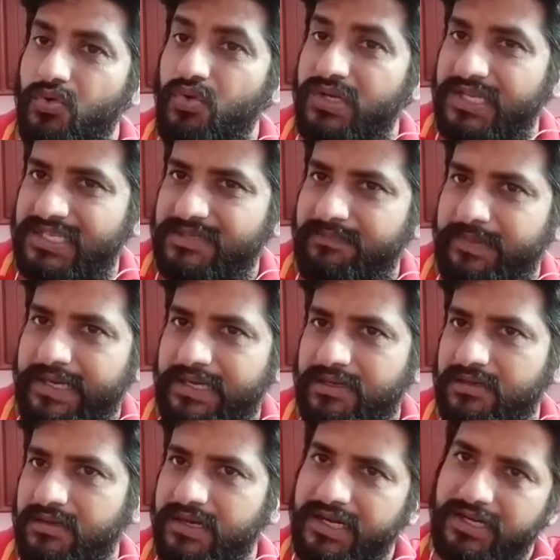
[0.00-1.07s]
speed,
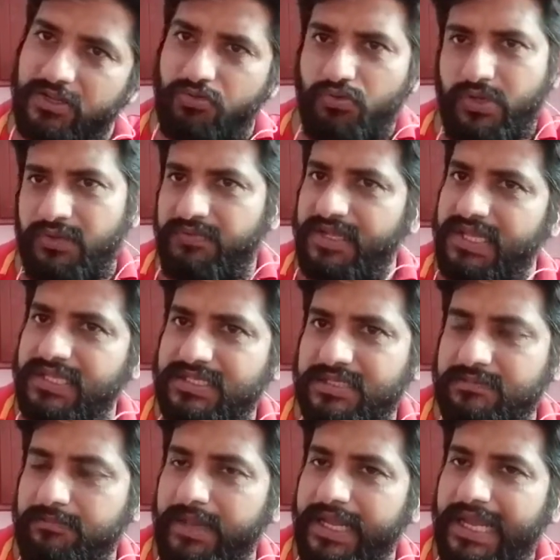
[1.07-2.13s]
right? You are giving us
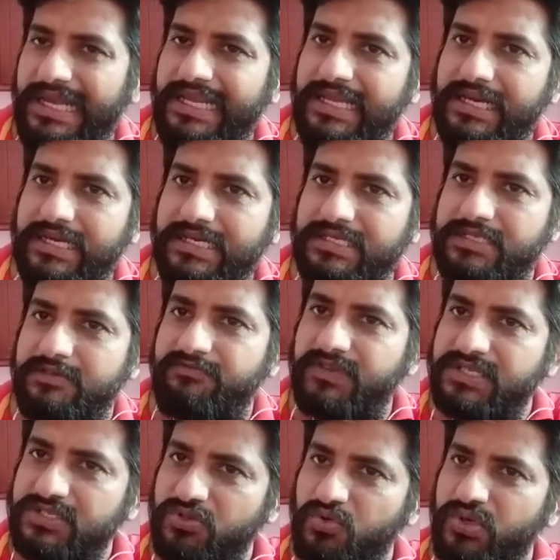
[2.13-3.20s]
mechanical energy.
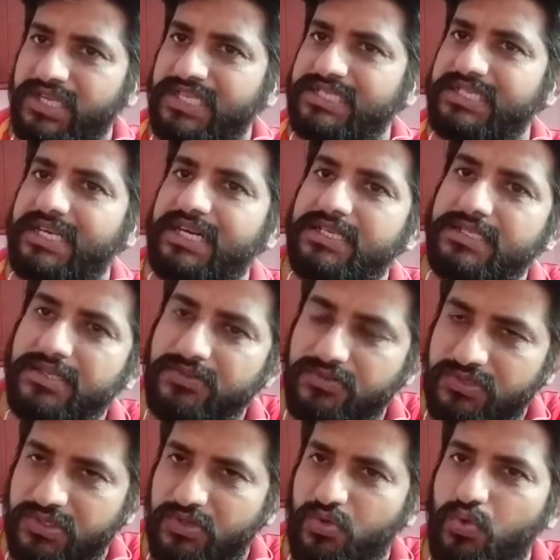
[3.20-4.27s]
First rotation ekkada
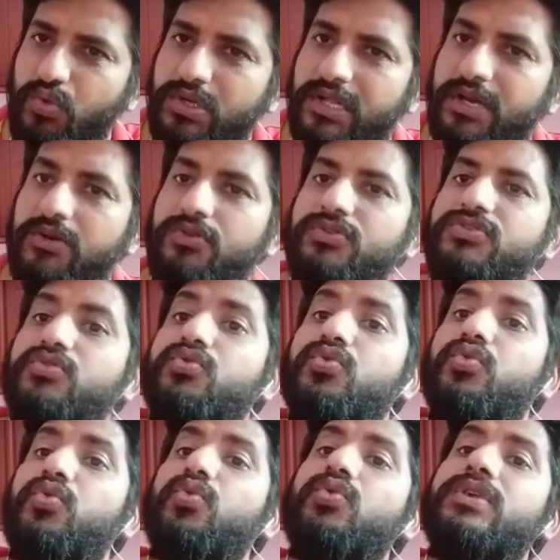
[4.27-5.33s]
jarugutundi? Rotor lo. So the
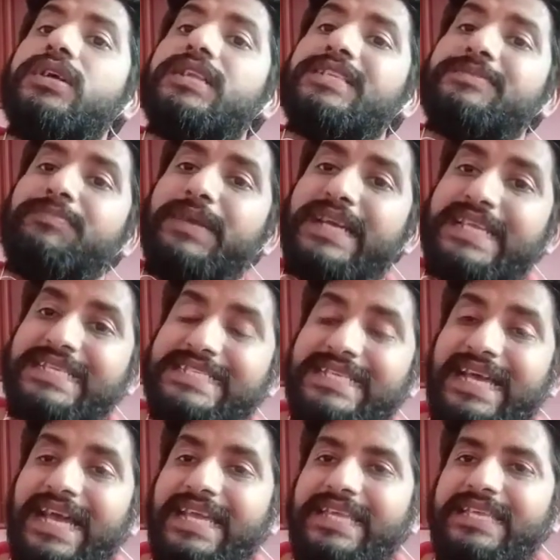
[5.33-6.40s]
rotor speed is
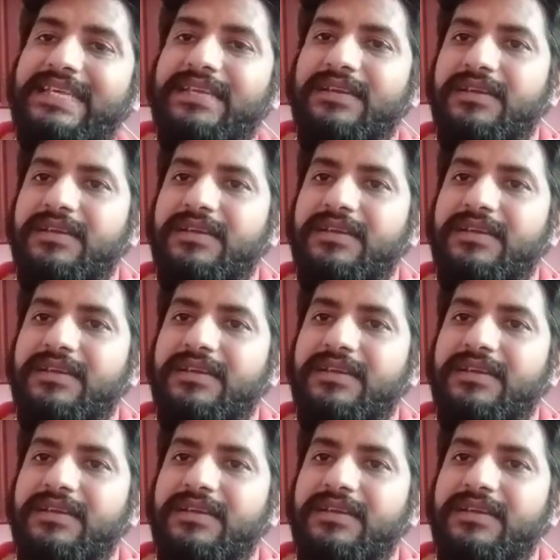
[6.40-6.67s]
higher,